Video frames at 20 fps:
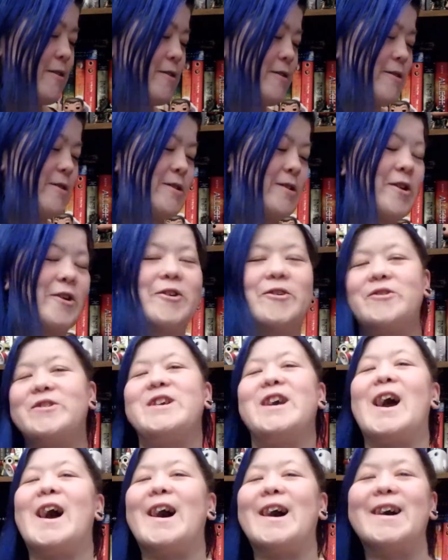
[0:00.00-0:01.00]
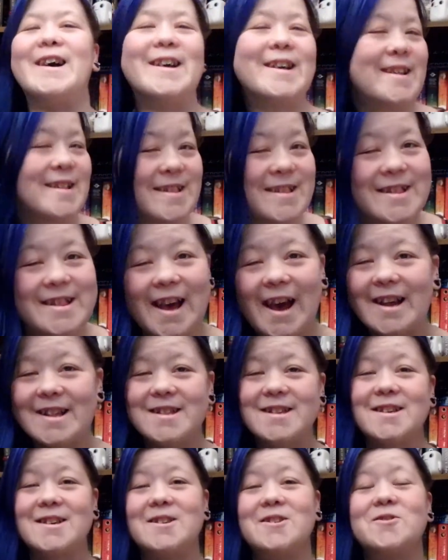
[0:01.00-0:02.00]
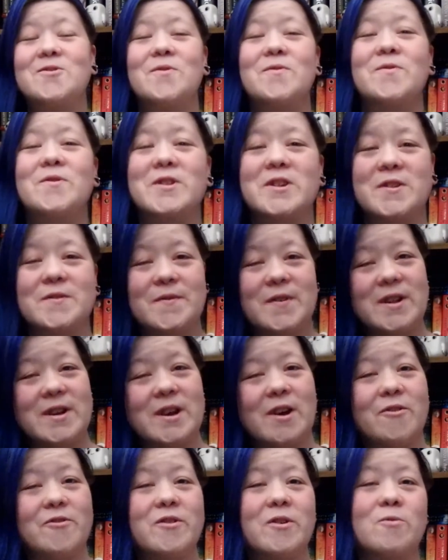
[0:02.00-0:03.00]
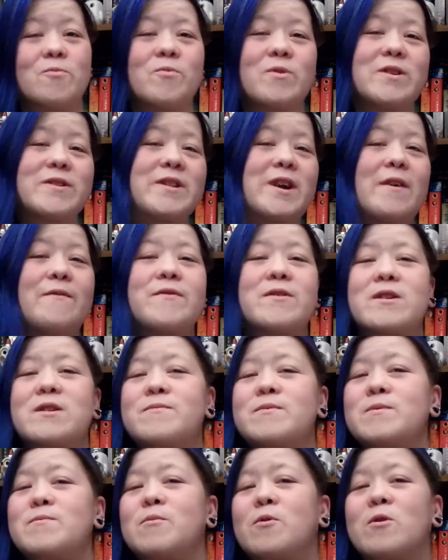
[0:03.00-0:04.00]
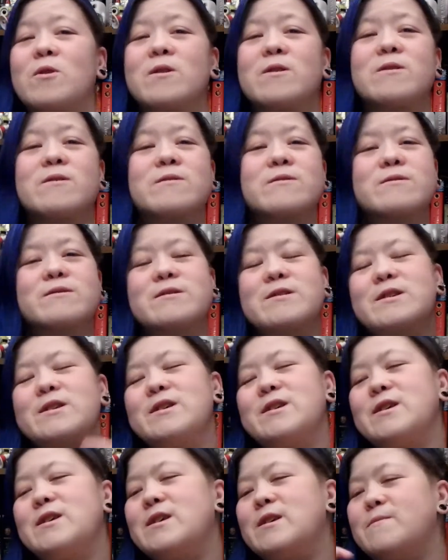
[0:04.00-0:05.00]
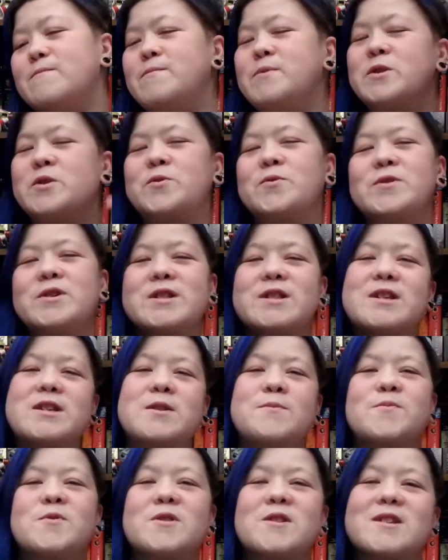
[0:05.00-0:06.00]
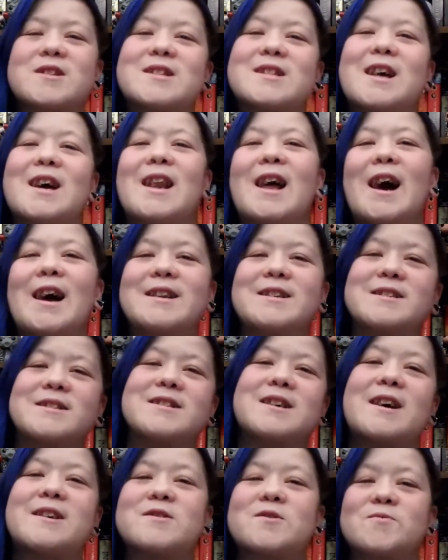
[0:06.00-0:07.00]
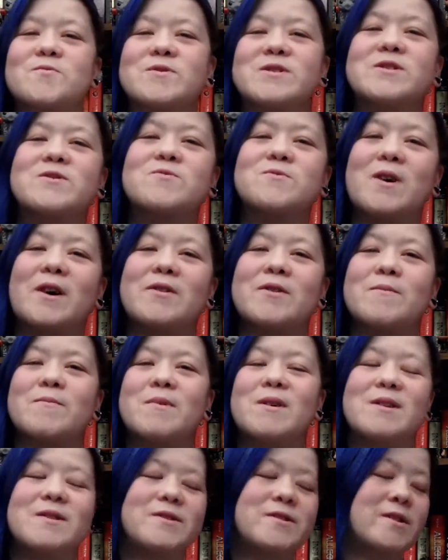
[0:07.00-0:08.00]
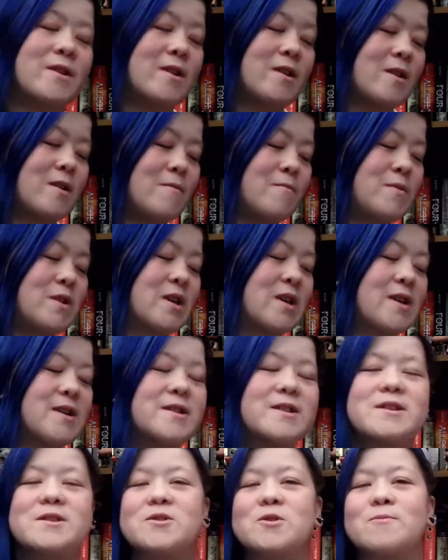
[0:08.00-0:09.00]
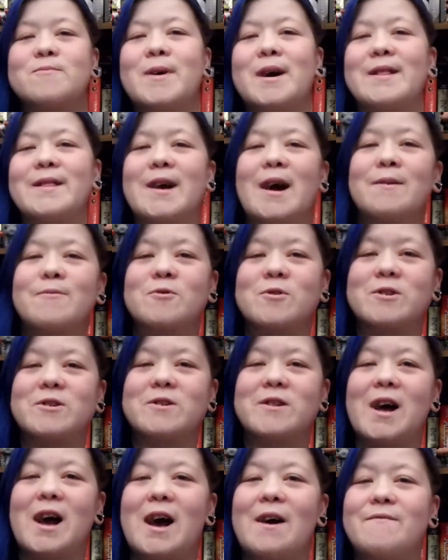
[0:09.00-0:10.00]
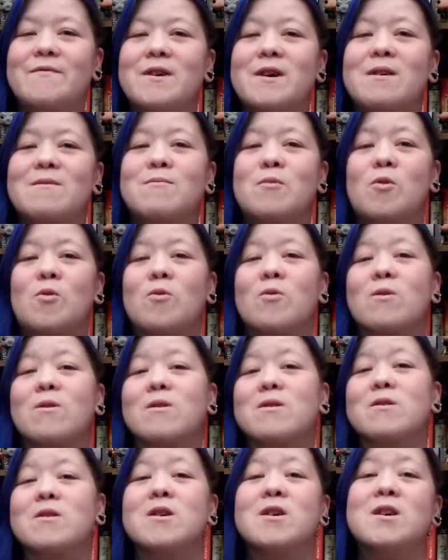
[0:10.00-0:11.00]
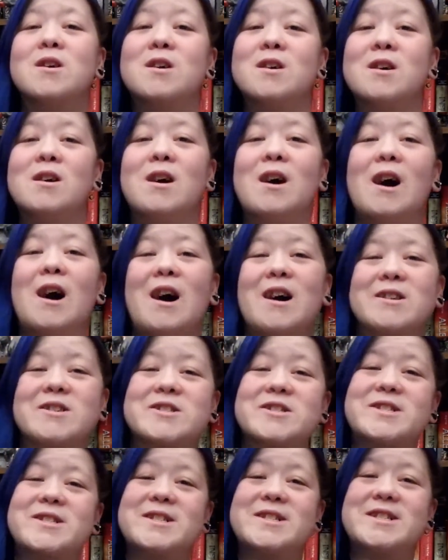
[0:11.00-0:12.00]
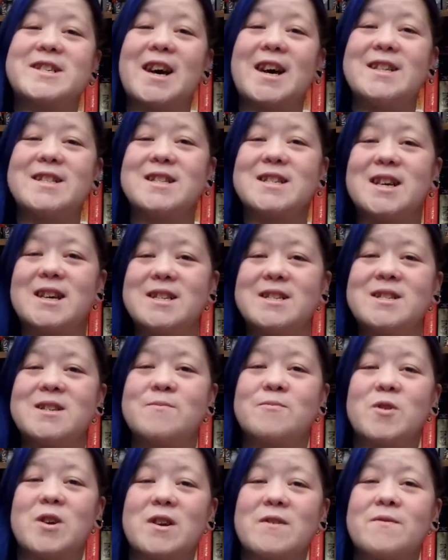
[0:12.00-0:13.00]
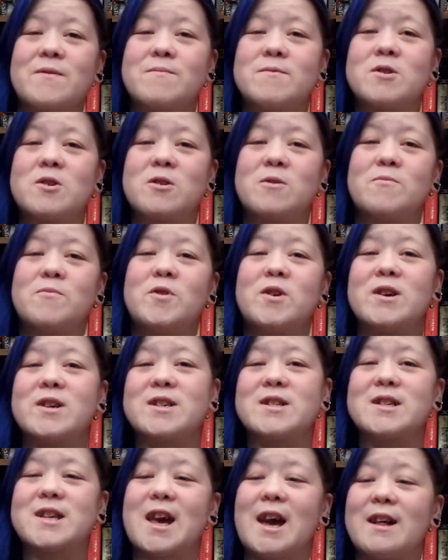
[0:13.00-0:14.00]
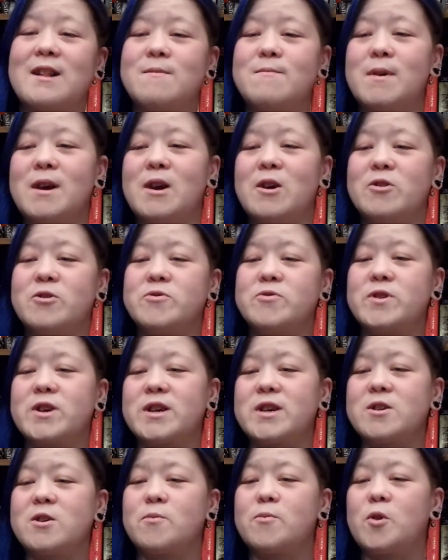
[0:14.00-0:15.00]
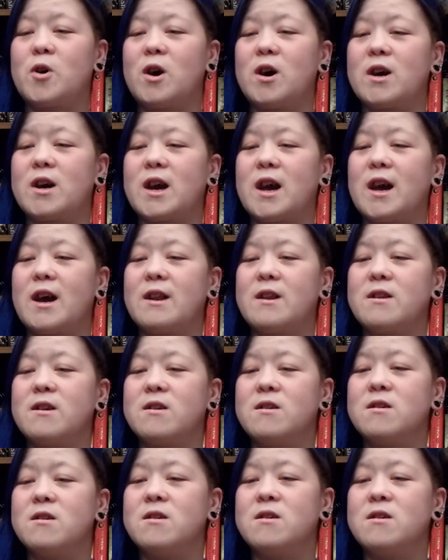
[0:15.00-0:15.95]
So yeah, that's gonna do it for this video. There will definitely be more in between these books that I decide to read throughout the month because either my library will have them or I'll just decide that I need a break from certain books. Callie Mayer, you licking your paw again.